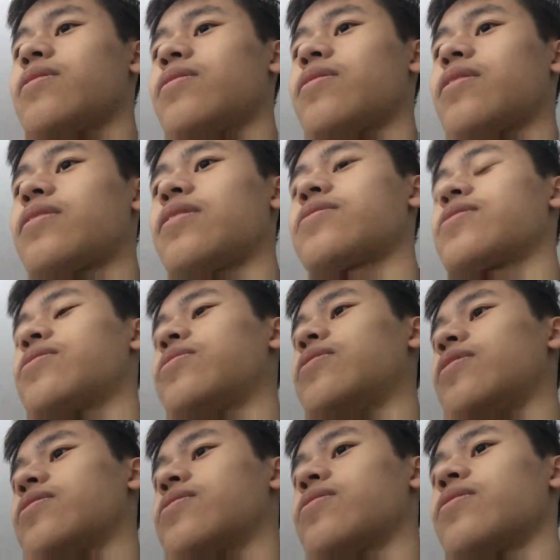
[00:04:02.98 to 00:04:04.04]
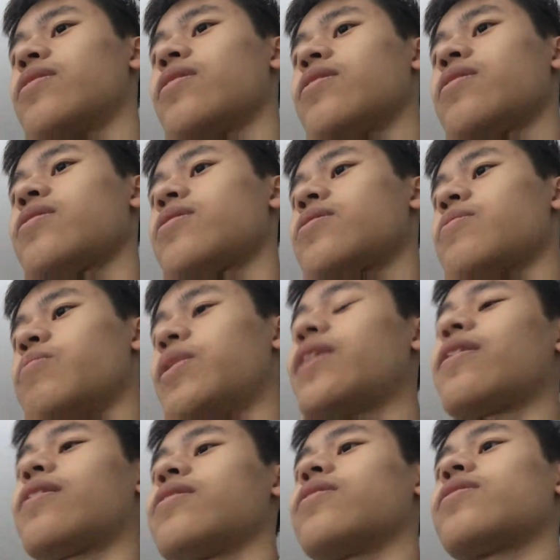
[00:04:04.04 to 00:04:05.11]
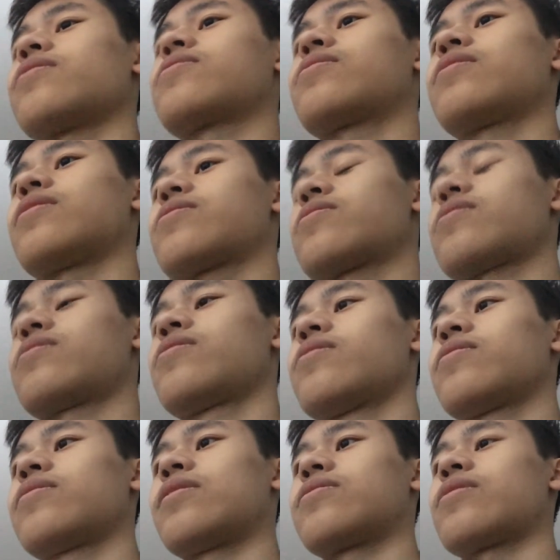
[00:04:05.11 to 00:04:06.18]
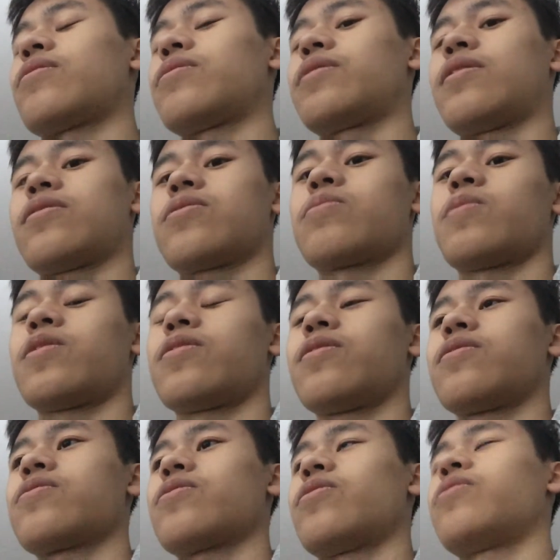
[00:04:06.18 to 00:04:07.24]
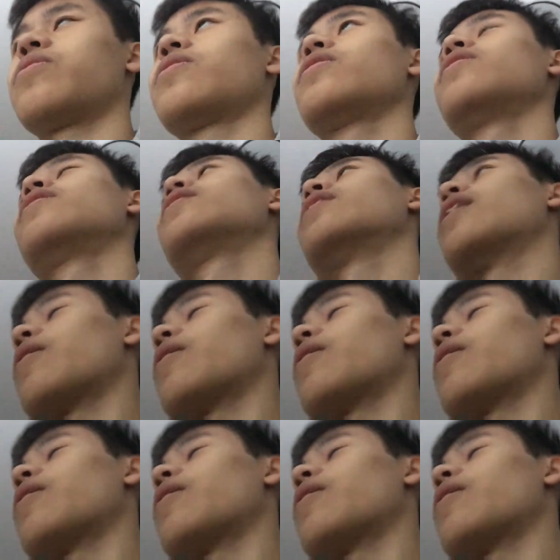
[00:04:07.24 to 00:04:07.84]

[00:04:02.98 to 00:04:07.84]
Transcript: that's how he does it. But yeah, that's how I outsmarted. So I'm